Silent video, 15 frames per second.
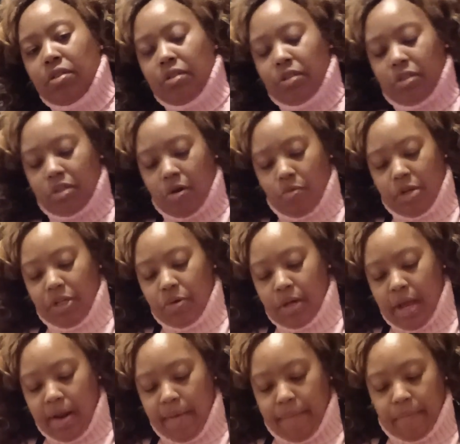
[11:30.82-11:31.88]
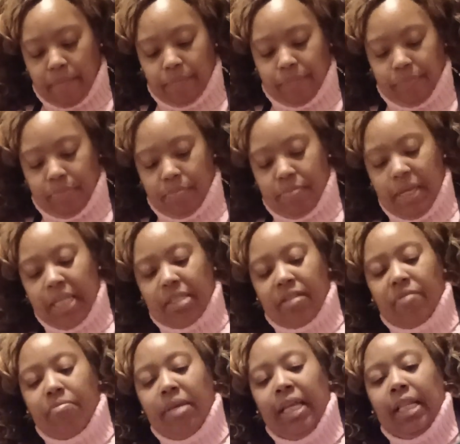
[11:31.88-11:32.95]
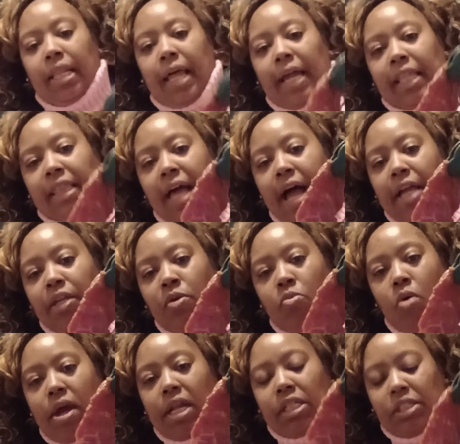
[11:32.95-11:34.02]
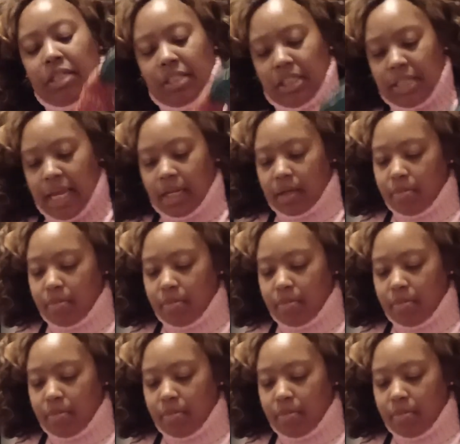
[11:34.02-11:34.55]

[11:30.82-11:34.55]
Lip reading: So when you get a piece of meat like that, you want to just take